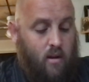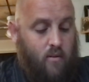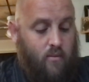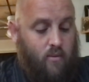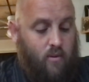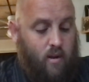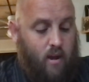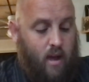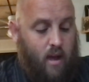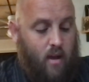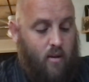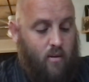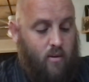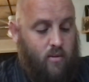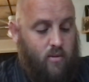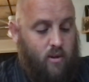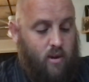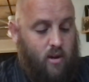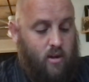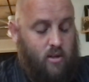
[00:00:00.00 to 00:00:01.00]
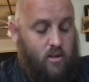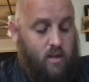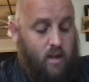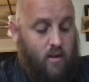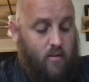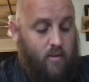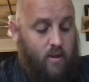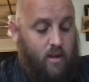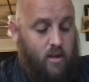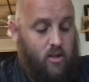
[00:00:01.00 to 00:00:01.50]
for now is our
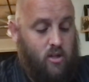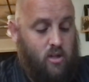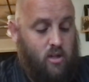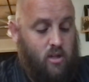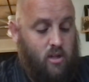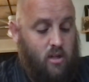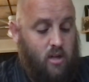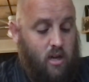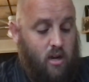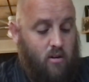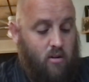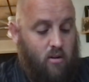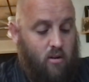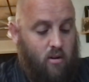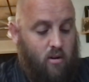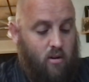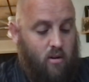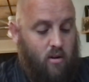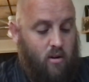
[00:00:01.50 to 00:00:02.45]
salvation nearer